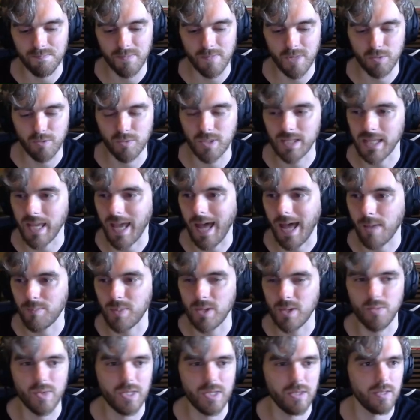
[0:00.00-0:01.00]
really
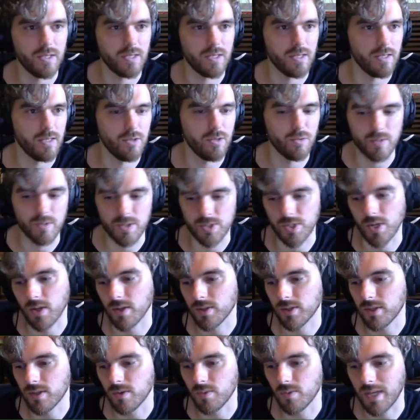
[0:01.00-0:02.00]
happy with the
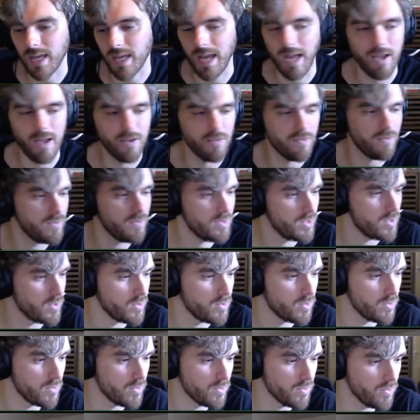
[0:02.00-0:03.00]
results that we have
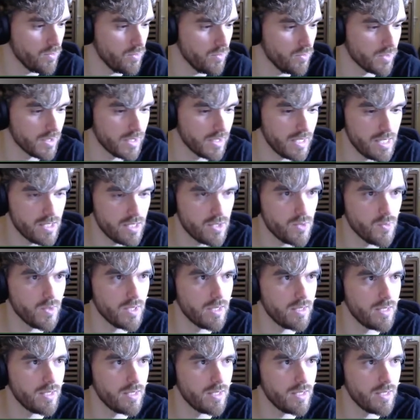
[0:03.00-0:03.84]
to release with